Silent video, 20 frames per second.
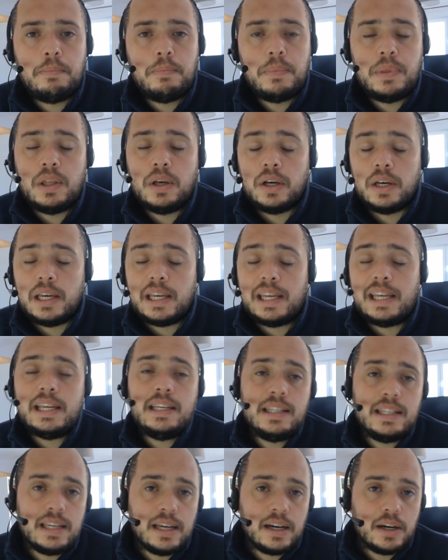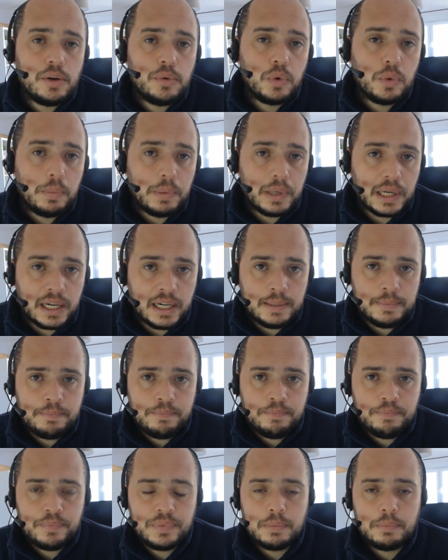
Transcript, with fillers: the easier it will become.